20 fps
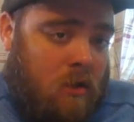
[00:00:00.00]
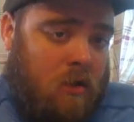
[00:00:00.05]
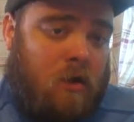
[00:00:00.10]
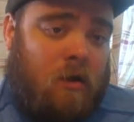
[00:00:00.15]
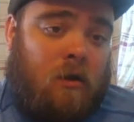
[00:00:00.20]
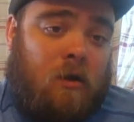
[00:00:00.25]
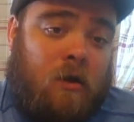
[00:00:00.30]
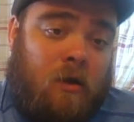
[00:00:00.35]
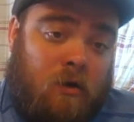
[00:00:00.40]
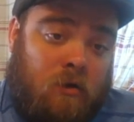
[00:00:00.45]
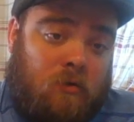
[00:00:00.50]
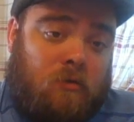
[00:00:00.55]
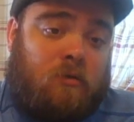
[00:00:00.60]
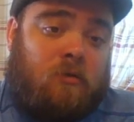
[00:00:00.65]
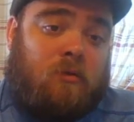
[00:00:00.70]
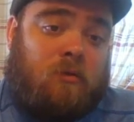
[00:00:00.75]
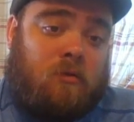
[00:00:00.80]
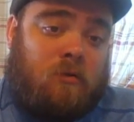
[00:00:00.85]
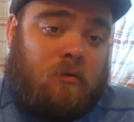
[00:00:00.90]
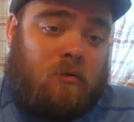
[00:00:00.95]
And
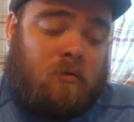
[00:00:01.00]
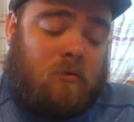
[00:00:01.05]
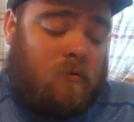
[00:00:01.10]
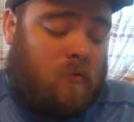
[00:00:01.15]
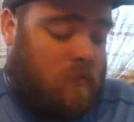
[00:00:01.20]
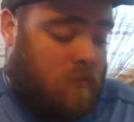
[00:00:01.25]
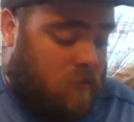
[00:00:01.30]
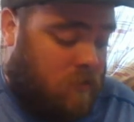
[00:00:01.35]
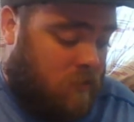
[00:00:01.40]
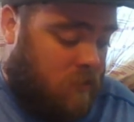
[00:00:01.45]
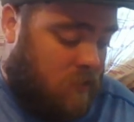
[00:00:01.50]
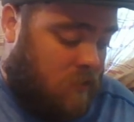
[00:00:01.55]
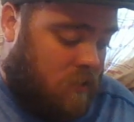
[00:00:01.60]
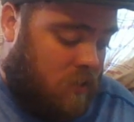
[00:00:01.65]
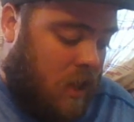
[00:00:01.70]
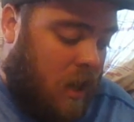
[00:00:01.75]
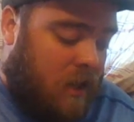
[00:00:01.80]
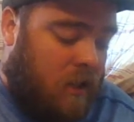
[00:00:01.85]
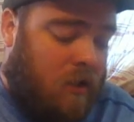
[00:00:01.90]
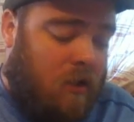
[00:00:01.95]
here's
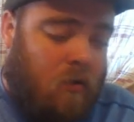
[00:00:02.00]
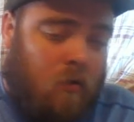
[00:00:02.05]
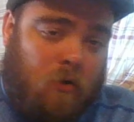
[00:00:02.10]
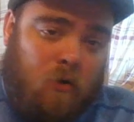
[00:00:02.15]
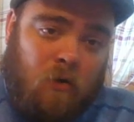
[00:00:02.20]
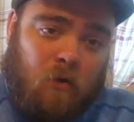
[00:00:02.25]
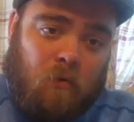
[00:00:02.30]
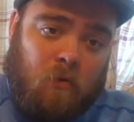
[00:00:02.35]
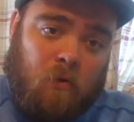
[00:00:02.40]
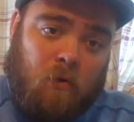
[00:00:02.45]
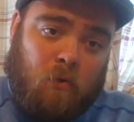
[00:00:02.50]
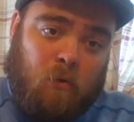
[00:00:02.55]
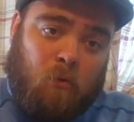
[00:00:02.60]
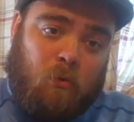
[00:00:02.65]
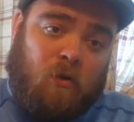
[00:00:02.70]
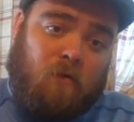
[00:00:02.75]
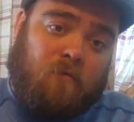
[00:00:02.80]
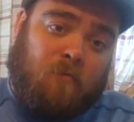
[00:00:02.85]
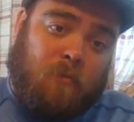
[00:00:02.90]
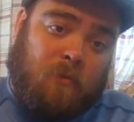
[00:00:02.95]
kind of going
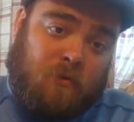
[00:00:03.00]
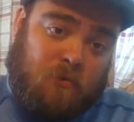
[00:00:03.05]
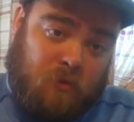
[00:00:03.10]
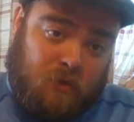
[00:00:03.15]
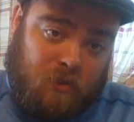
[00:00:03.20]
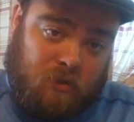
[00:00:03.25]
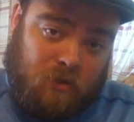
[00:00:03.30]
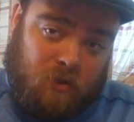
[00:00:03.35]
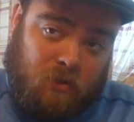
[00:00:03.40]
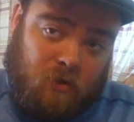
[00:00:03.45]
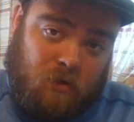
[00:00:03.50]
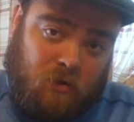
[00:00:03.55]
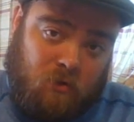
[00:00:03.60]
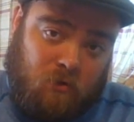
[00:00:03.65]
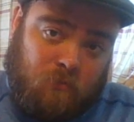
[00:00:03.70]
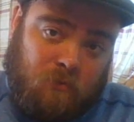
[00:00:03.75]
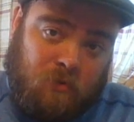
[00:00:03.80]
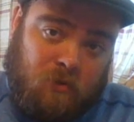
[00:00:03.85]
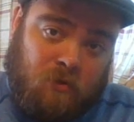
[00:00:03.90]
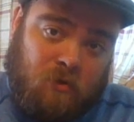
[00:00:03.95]
away from the twisty
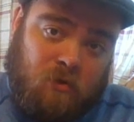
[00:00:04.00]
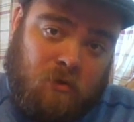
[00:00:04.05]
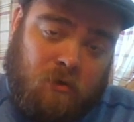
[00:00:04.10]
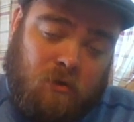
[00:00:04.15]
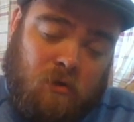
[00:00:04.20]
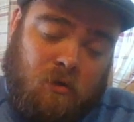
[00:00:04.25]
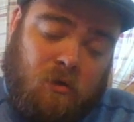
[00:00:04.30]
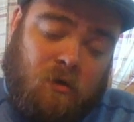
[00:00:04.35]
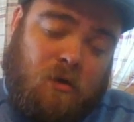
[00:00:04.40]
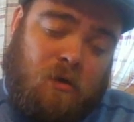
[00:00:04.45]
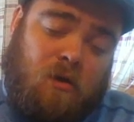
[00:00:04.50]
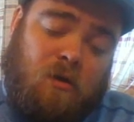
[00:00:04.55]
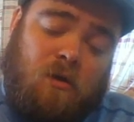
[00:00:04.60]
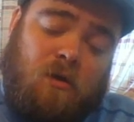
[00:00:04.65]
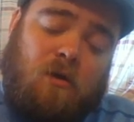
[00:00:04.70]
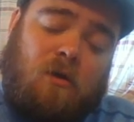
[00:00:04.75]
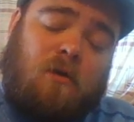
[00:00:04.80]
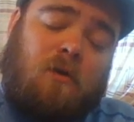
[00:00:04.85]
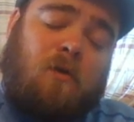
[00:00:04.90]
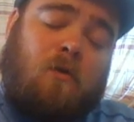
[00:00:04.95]
cubes,
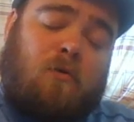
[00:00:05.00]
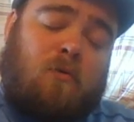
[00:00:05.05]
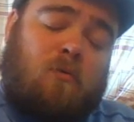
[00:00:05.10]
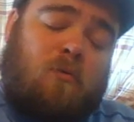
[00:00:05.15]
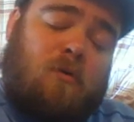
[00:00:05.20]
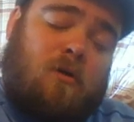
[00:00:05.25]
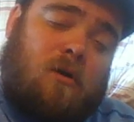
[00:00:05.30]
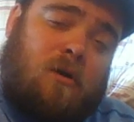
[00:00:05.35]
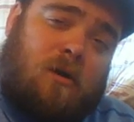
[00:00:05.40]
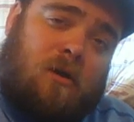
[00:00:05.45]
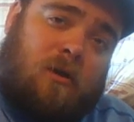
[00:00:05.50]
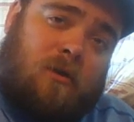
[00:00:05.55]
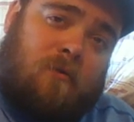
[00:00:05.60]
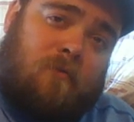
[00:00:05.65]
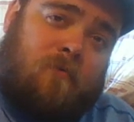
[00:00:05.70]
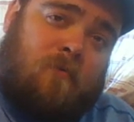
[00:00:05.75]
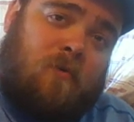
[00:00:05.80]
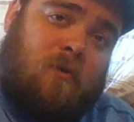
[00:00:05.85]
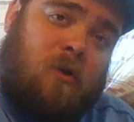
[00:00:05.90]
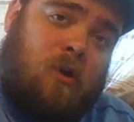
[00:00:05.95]

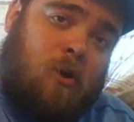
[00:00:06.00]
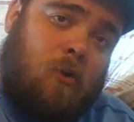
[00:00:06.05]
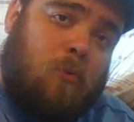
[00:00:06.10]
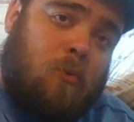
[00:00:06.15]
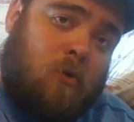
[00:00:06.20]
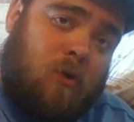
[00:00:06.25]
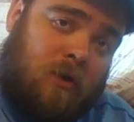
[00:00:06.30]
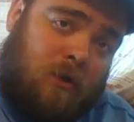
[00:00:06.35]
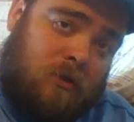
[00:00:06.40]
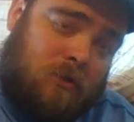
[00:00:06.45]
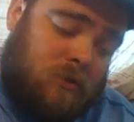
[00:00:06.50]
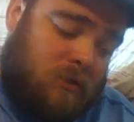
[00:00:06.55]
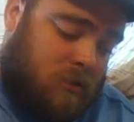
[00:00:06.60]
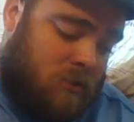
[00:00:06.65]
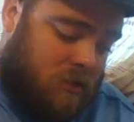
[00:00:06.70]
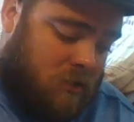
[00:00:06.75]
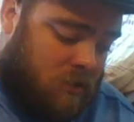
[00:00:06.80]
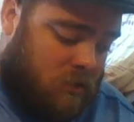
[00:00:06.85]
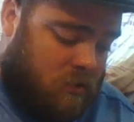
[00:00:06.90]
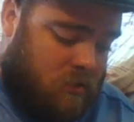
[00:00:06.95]
and cuboids,
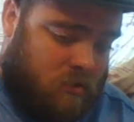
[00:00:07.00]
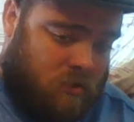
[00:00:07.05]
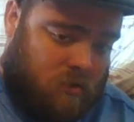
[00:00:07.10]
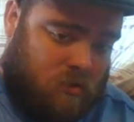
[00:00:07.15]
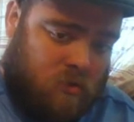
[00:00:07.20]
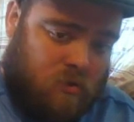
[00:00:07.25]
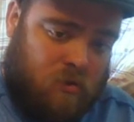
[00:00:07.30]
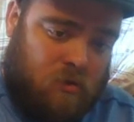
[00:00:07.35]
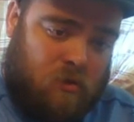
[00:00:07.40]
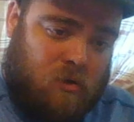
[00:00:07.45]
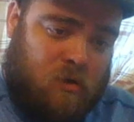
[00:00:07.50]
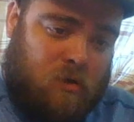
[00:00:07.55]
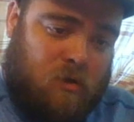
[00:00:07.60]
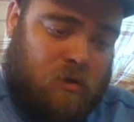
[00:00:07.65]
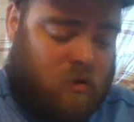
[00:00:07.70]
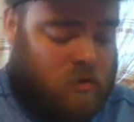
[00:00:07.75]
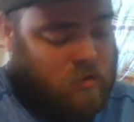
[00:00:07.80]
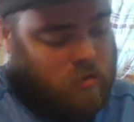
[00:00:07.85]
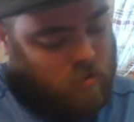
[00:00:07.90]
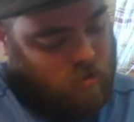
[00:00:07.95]

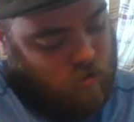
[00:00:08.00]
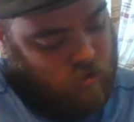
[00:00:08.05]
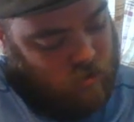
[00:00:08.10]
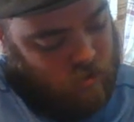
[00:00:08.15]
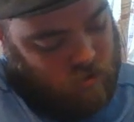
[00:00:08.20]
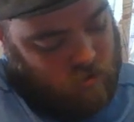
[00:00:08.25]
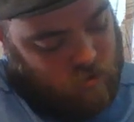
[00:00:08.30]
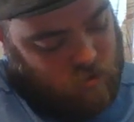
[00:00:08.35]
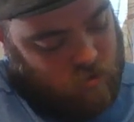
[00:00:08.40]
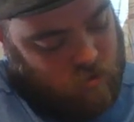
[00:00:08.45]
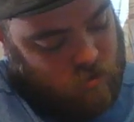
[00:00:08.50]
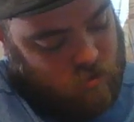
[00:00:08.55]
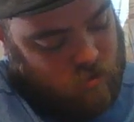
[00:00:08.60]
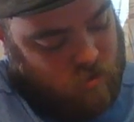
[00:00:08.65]
is